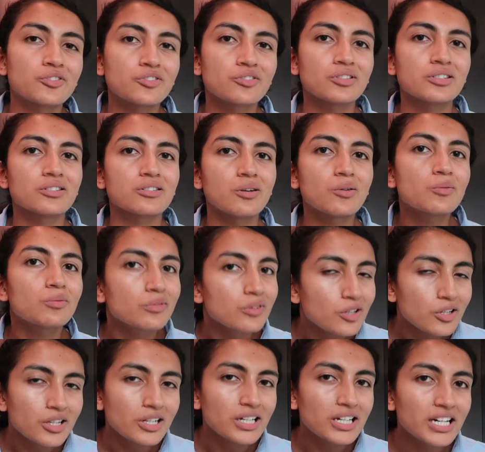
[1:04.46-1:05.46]
usually don't
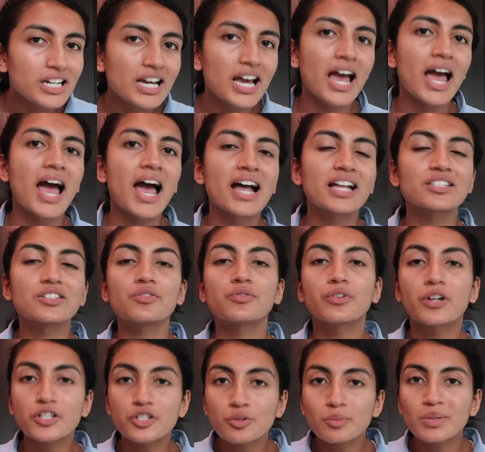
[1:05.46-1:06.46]
look at
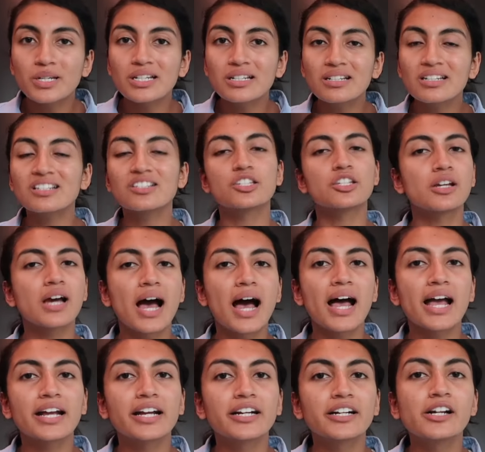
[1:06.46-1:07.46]
freshmen to
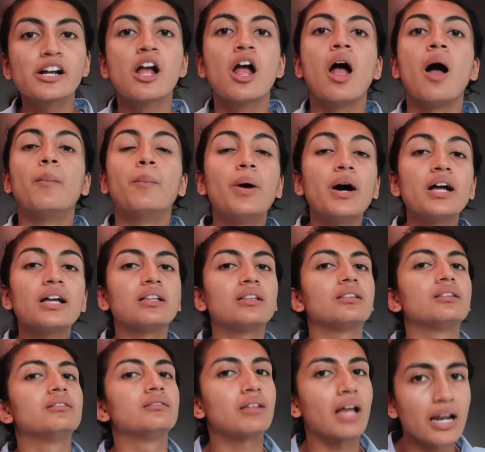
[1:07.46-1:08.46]
hire
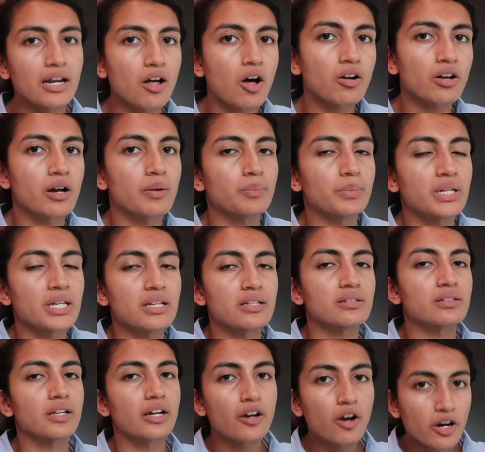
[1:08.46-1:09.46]
but not all
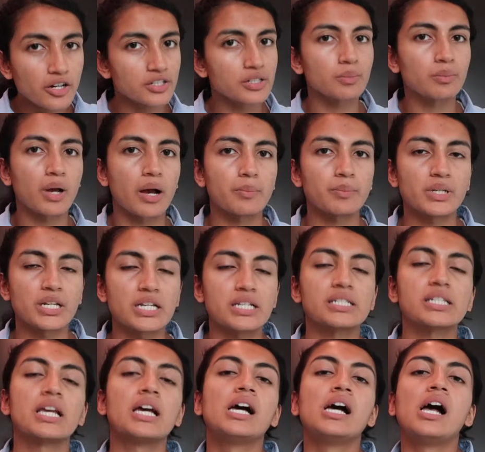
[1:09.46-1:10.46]
companies there are some
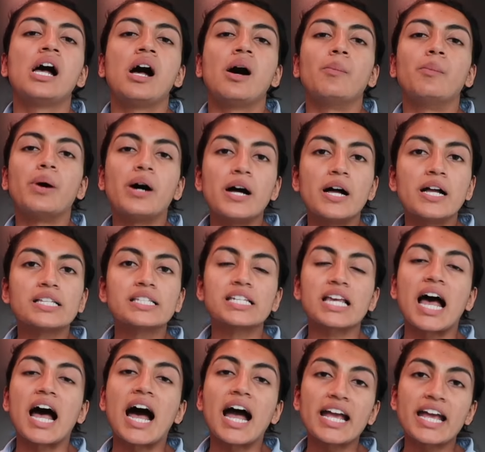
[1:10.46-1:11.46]
companies but
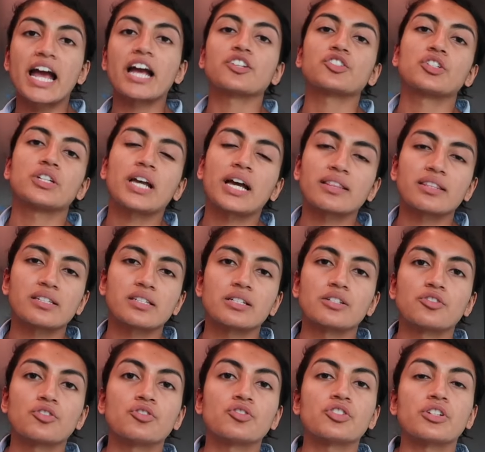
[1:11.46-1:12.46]
I actually got this
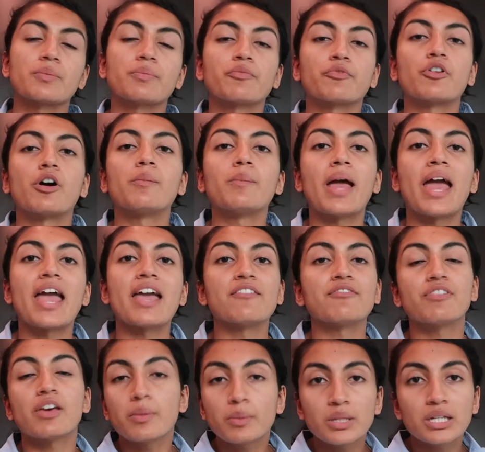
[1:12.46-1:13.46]
internship from a
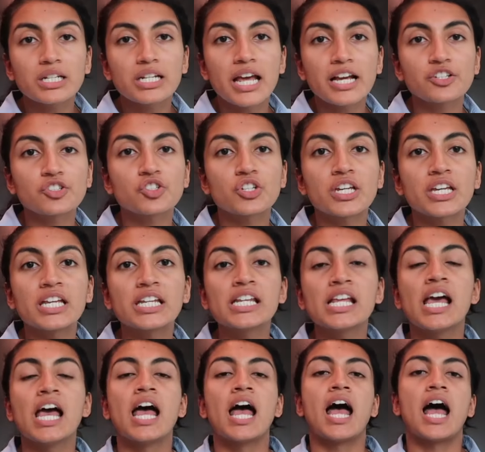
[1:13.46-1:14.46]
family
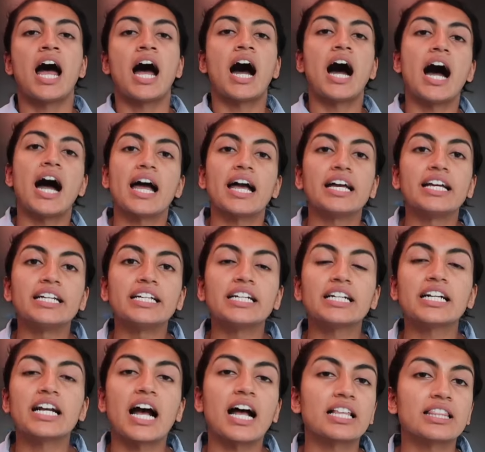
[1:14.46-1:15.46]
connection.
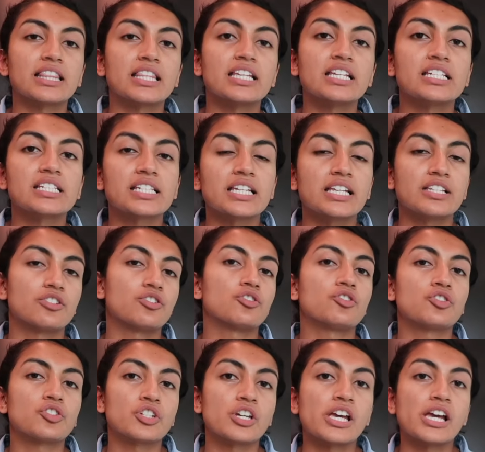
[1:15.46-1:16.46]
I got this
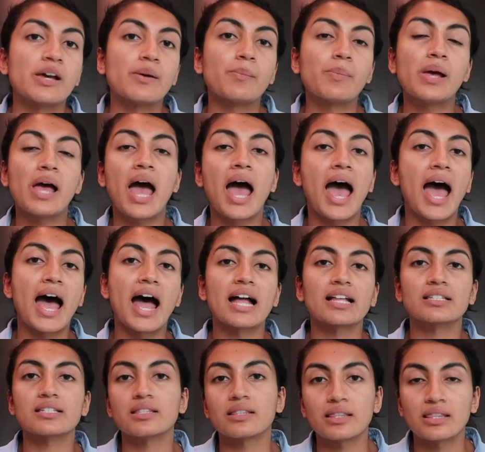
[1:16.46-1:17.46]
internship
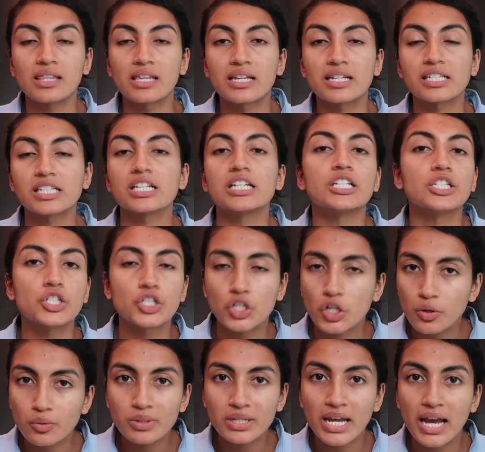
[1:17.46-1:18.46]
at this
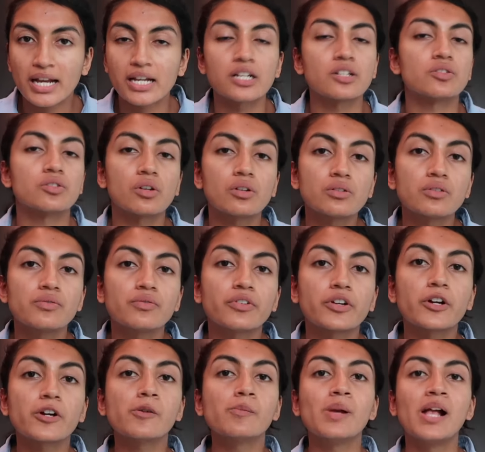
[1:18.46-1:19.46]
geotech consulting
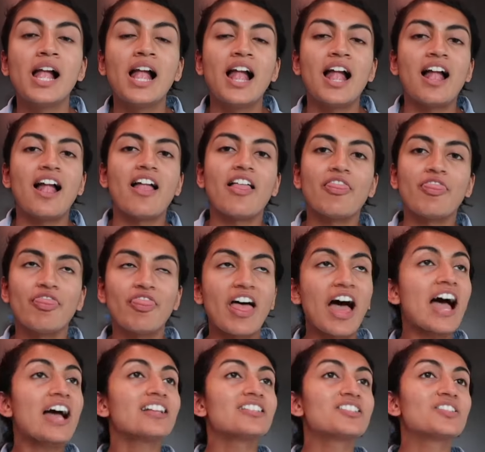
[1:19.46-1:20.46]
firm and
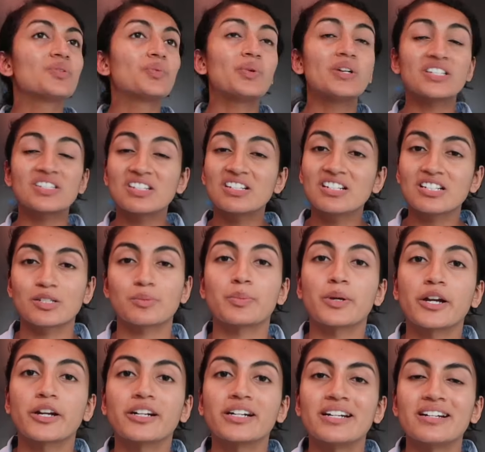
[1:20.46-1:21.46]
that was an
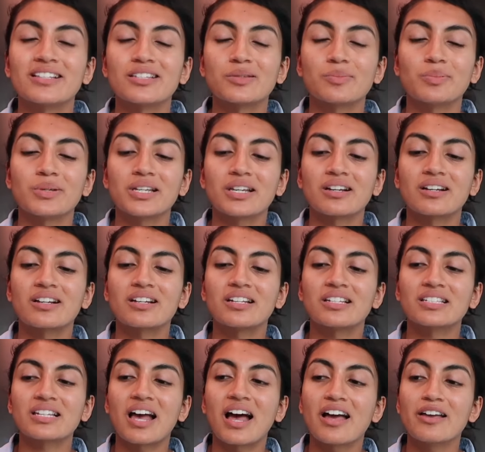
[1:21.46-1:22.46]
experience
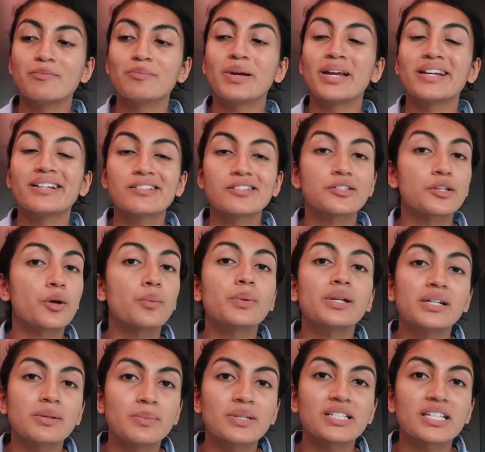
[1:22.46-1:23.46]
because I made so
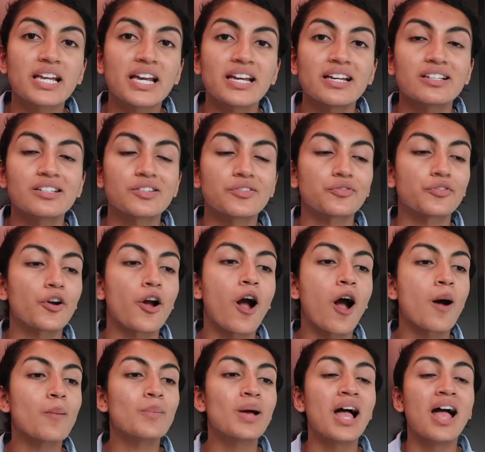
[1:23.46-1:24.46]
many mistakes
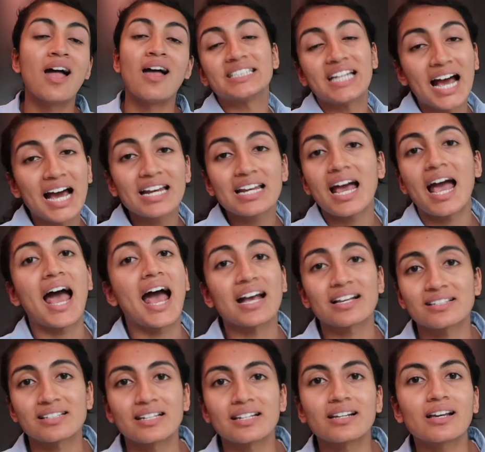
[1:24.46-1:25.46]
from not
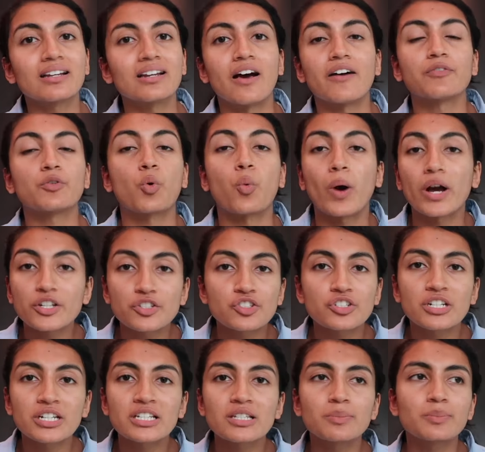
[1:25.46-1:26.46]
asking enough
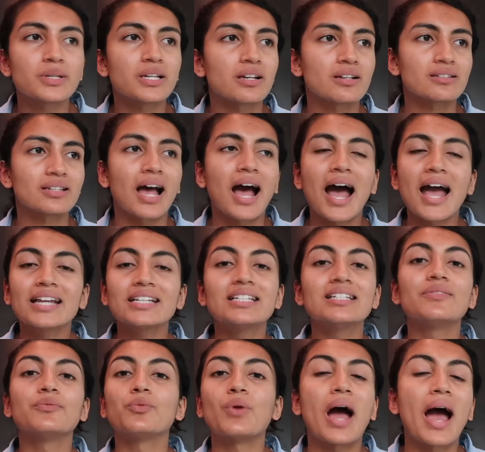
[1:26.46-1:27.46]
questions because I
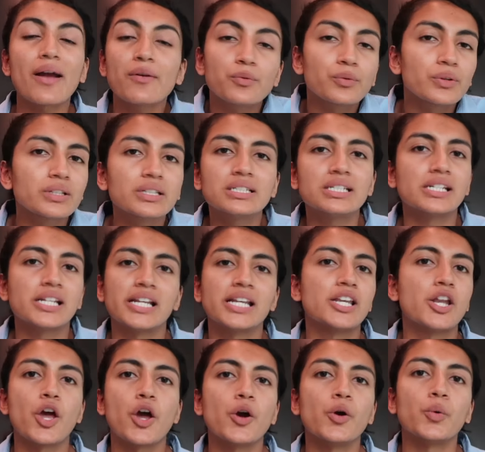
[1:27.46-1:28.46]
didn't, I really didn't
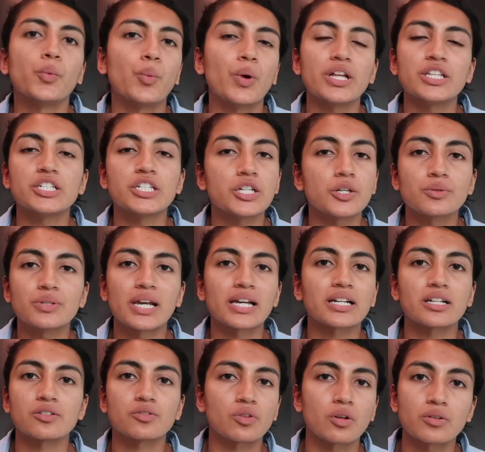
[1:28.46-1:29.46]
know what
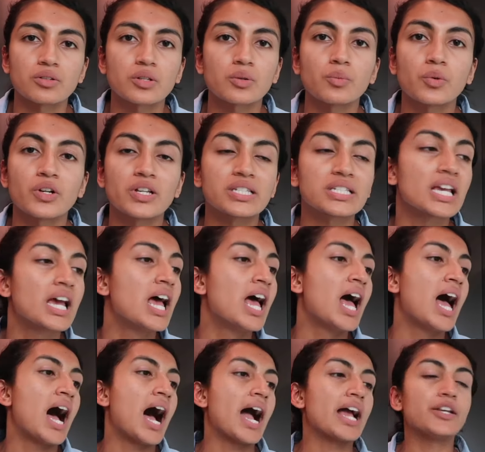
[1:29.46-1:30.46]
geotech consulting was.
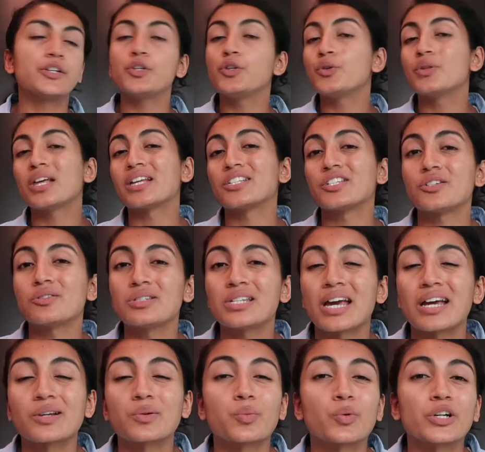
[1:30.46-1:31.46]
I knew that
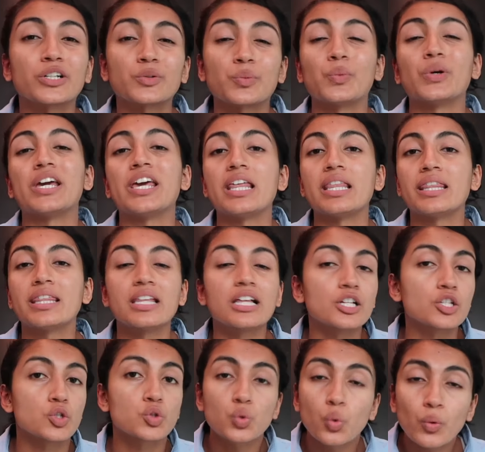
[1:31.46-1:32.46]
geotech worked with
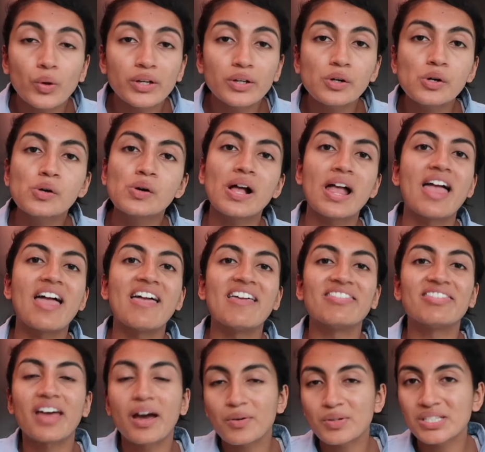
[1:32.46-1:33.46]
soil
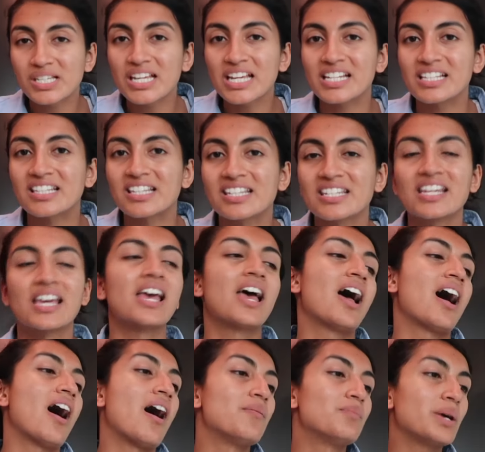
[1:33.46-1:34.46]
and that was it
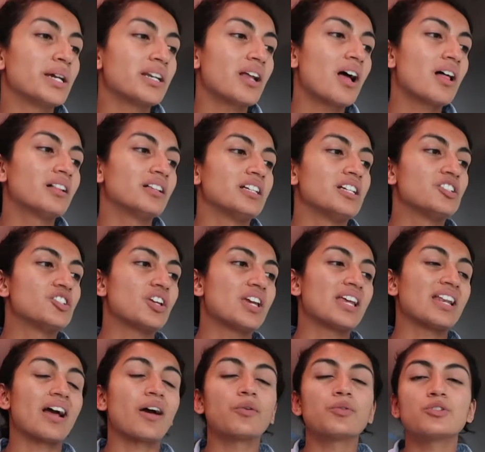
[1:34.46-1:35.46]
of my knowledge.
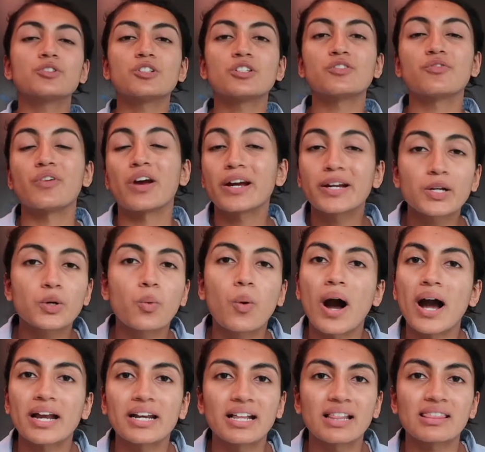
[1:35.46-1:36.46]
And I was just very
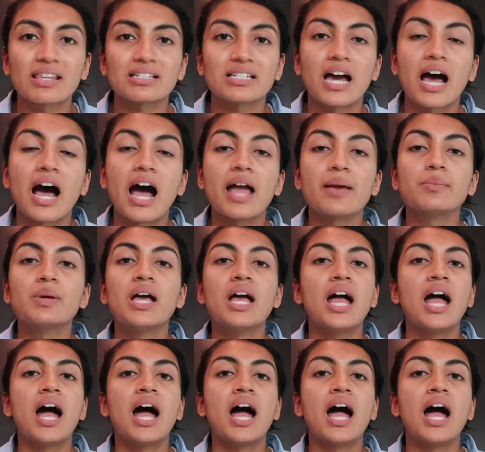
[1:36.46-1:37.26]
quiet at the time.